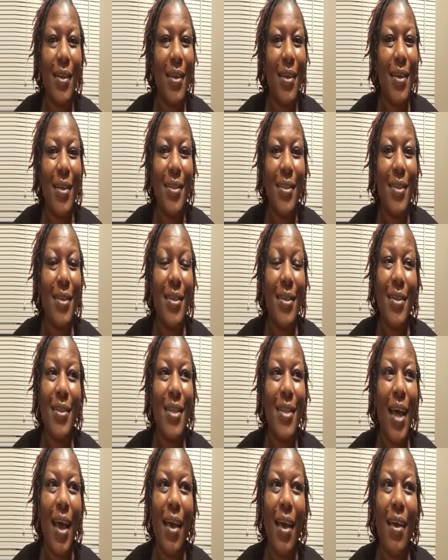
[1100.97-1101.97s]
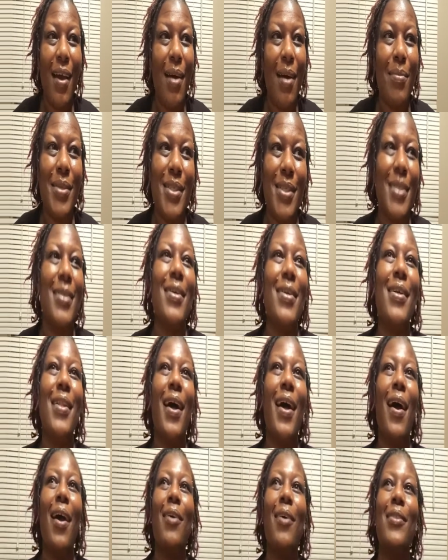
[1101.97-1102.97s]
now to this day, I'm still
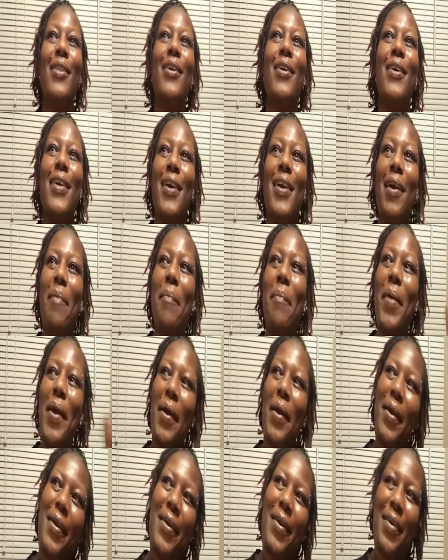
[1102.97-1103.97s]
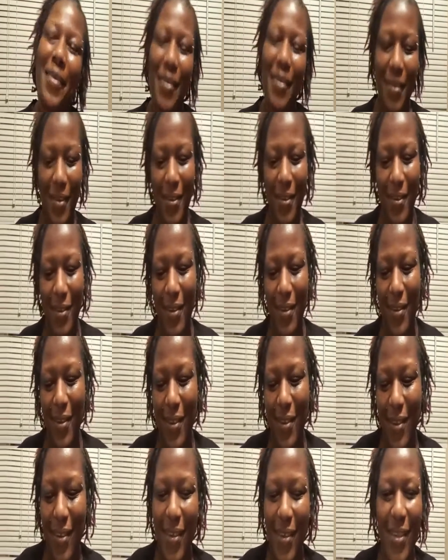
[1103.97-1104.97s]
thing. like, look at me.
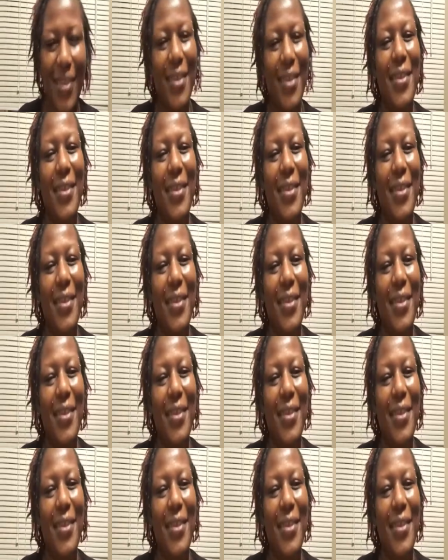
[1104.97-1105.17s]
Girl,